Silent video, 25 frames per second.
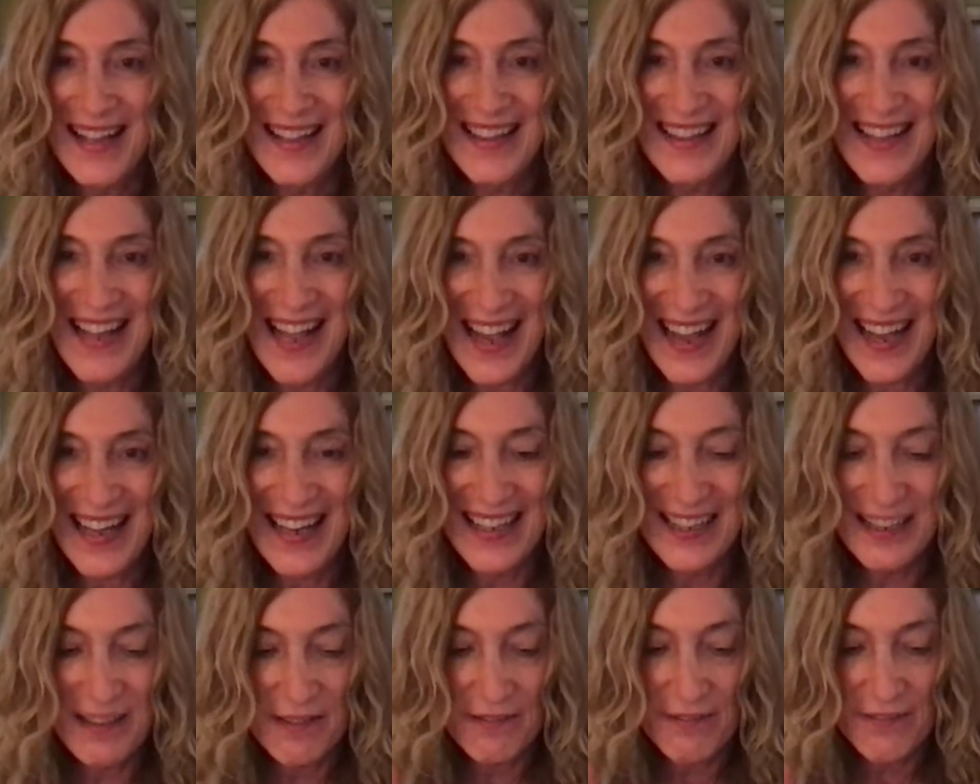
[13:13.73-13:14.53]
And
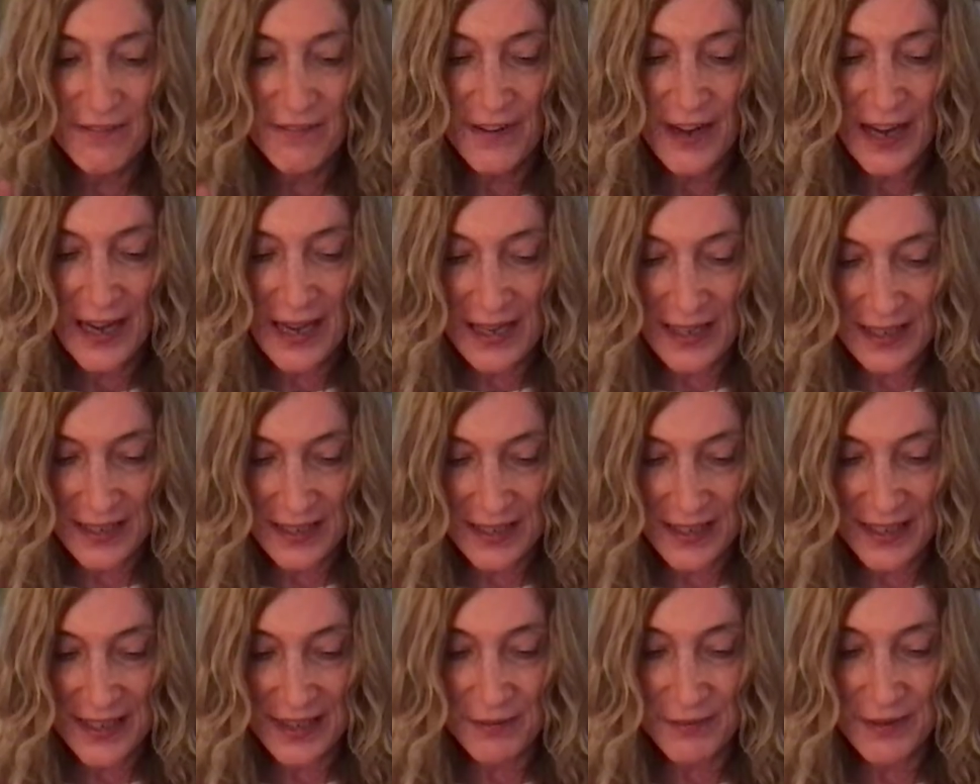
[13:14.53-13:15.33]
then
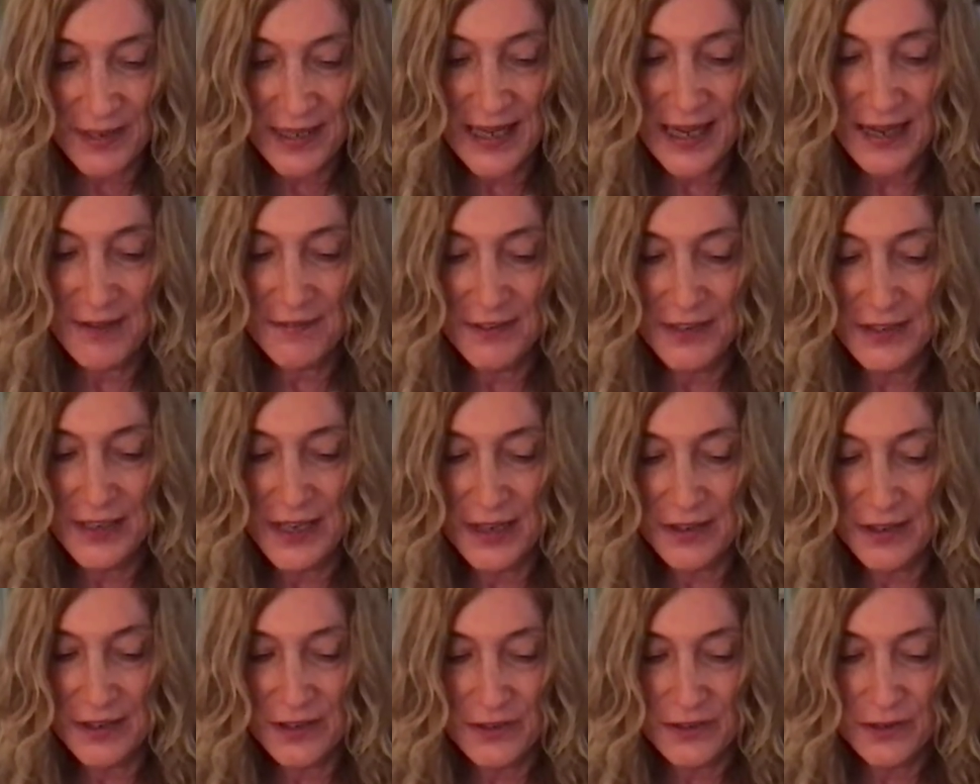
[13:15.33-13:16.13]
finally, we have
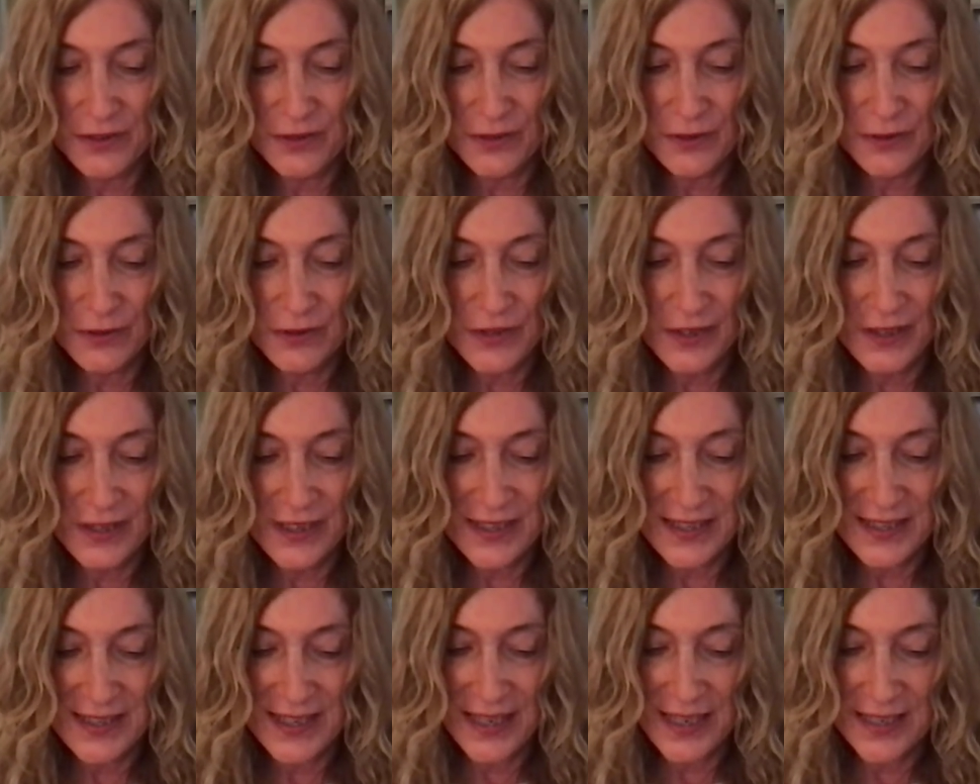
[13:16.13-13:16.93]
another sutra
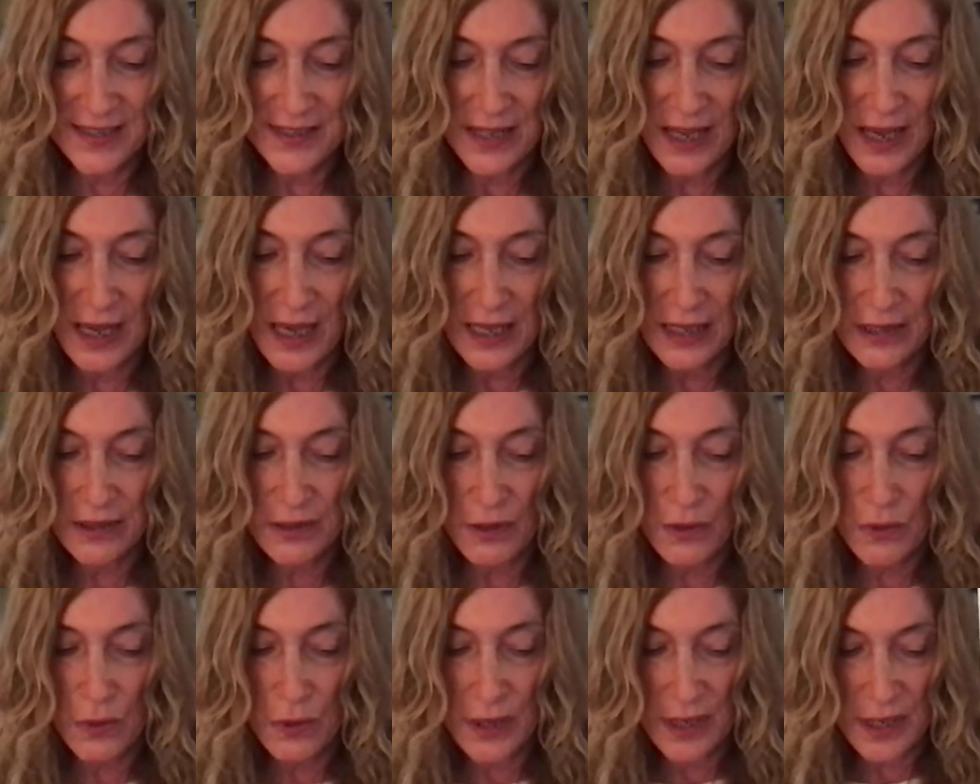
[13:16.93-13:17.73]
that says, Ad
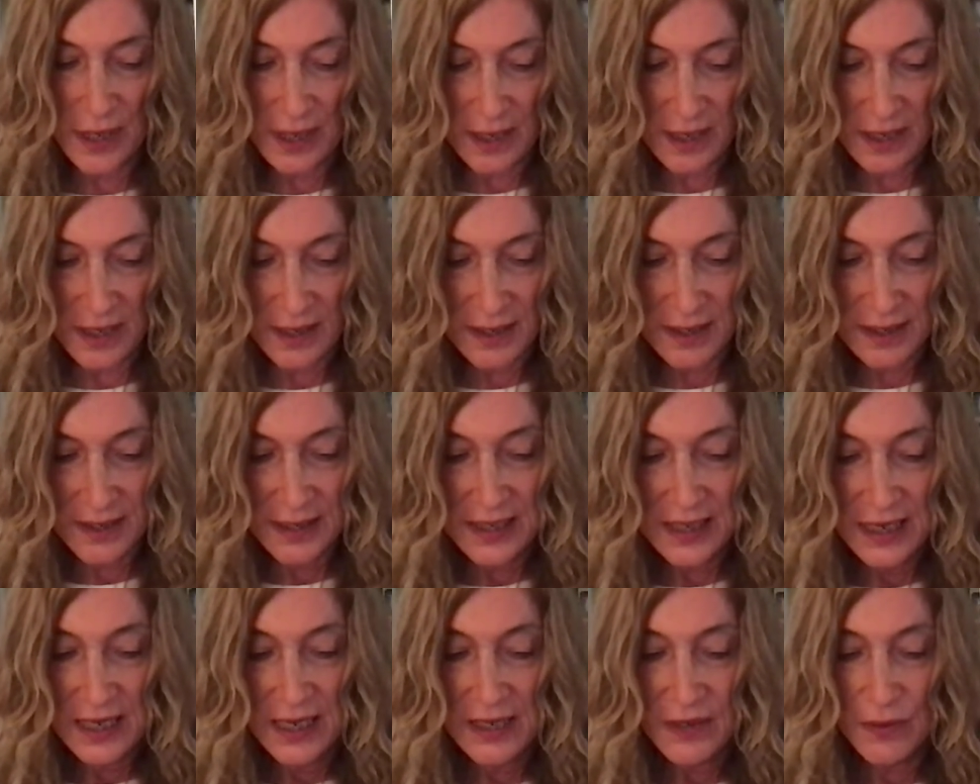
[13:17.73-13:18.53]
Gunaha,
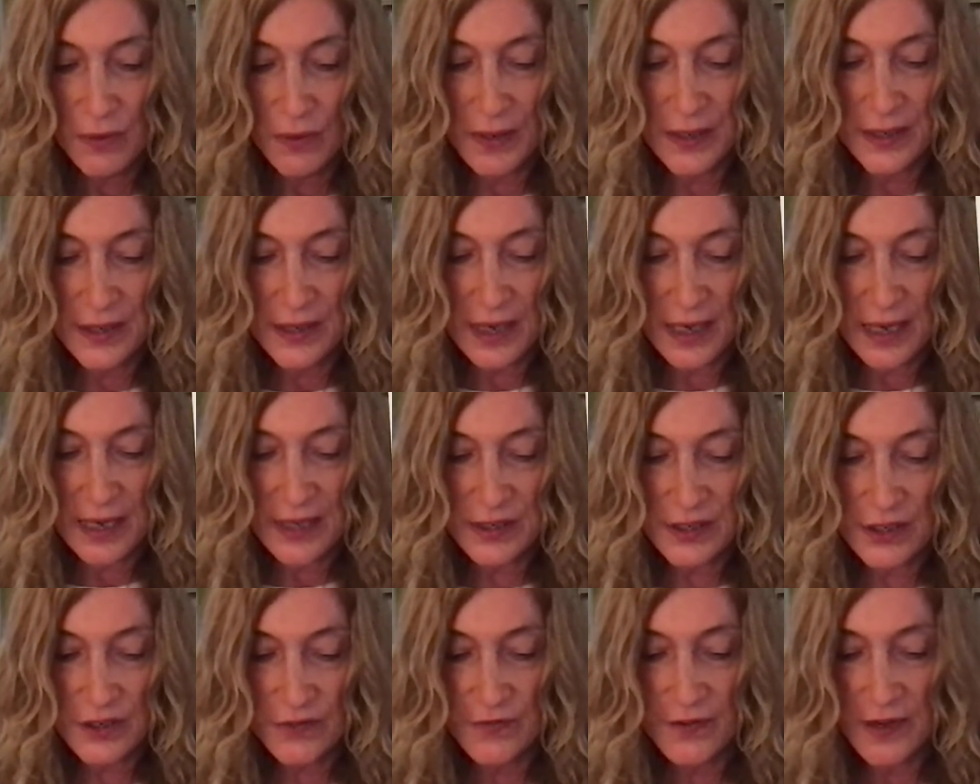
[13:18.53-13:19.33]
when
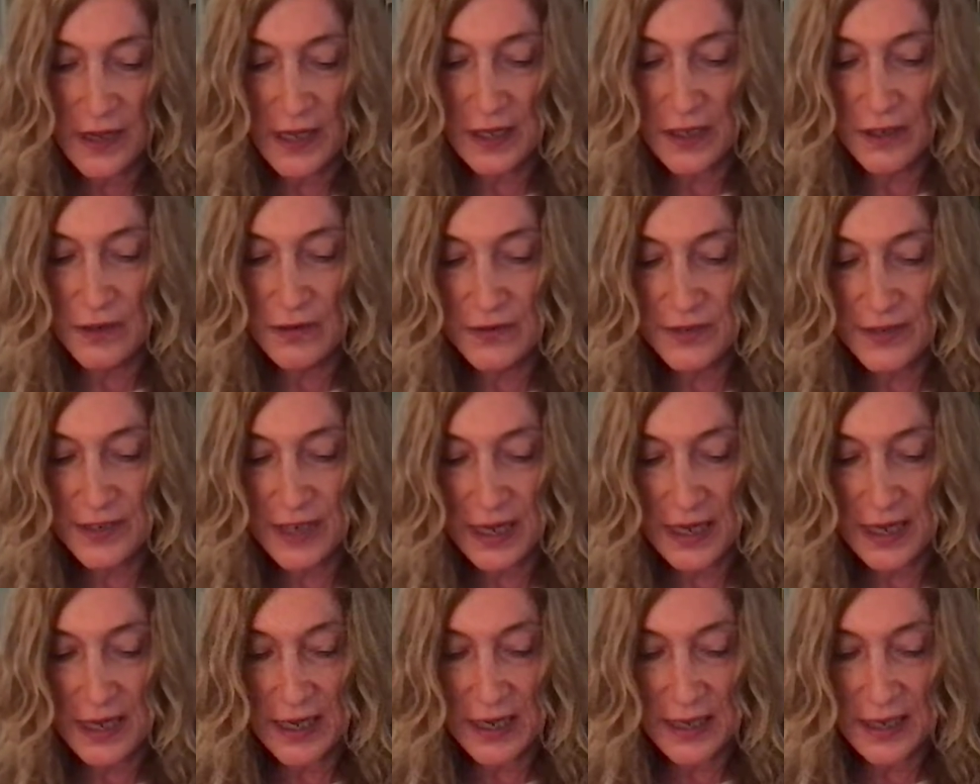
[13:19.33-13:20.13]
Ach follows
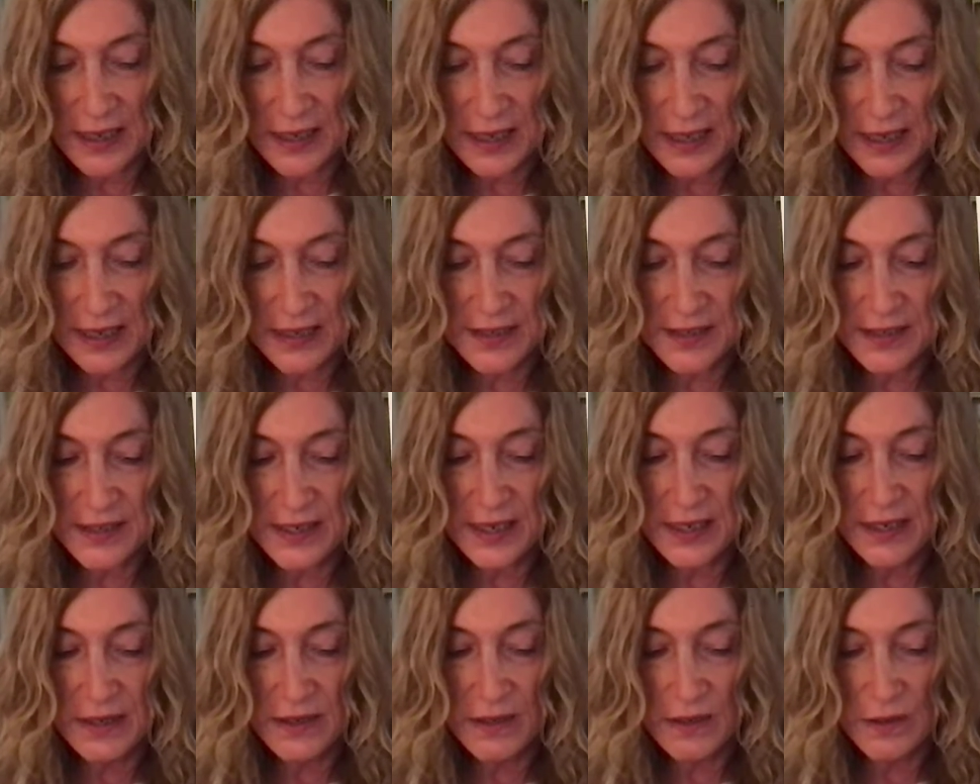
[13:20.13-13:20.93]
a
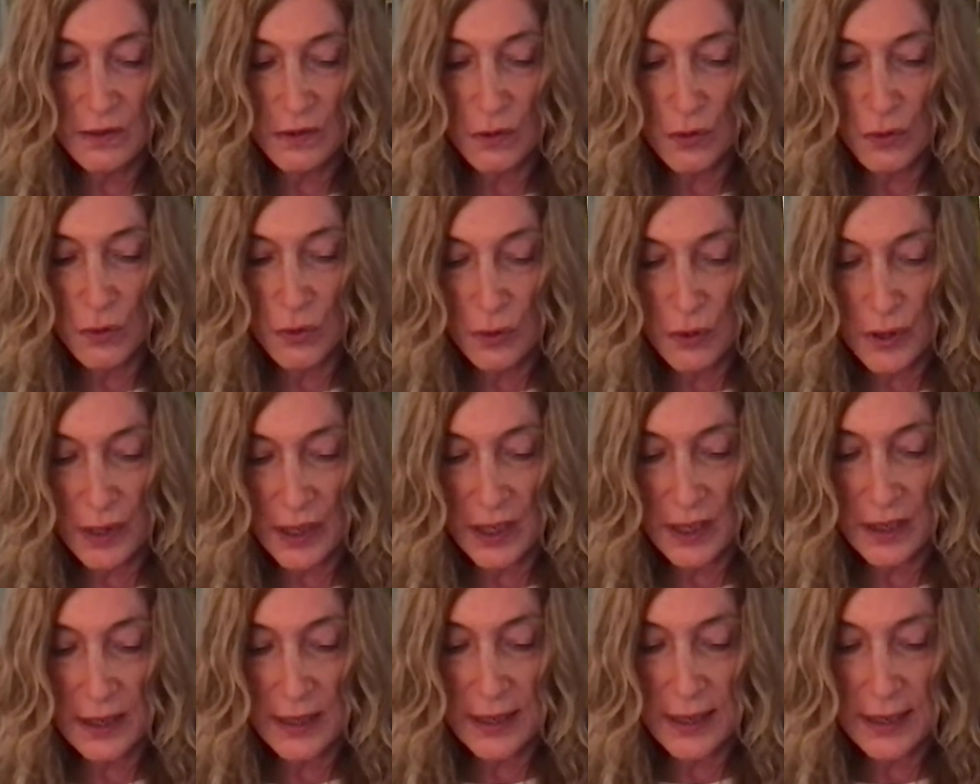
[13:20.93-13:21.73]
single
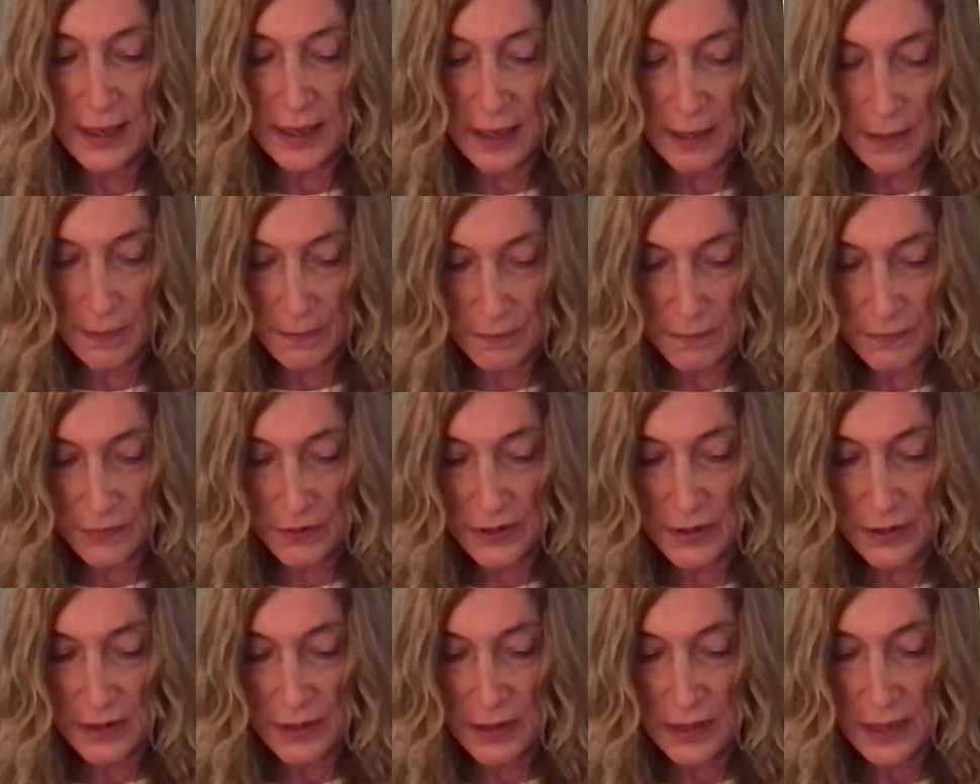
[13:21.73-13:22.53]
Guna
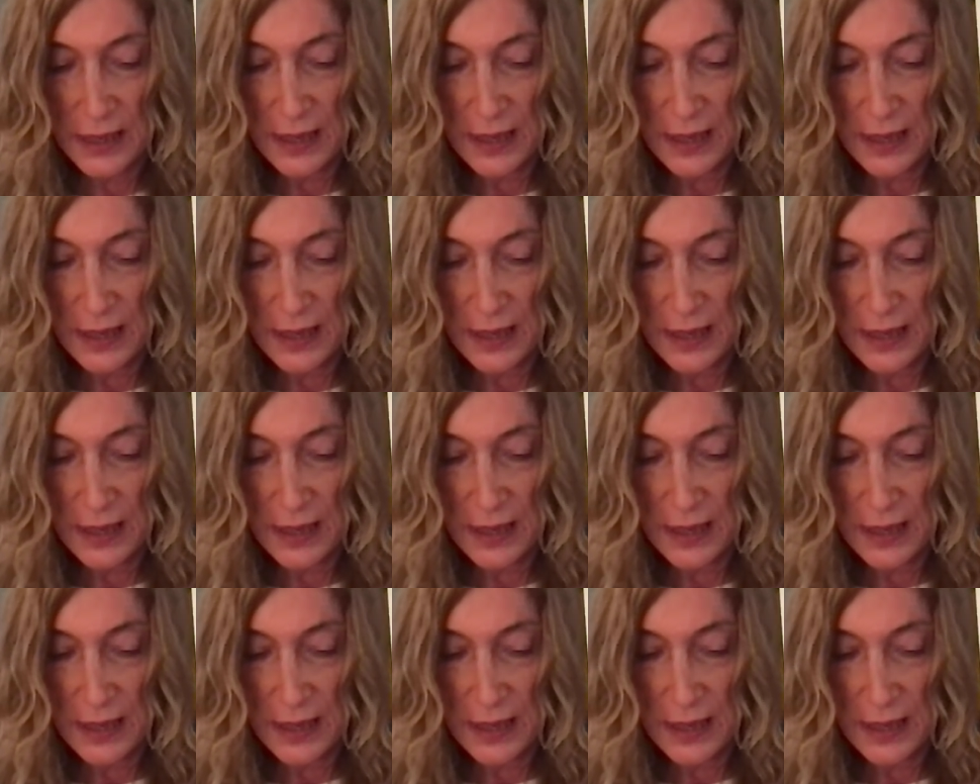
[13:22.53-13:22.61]
comes,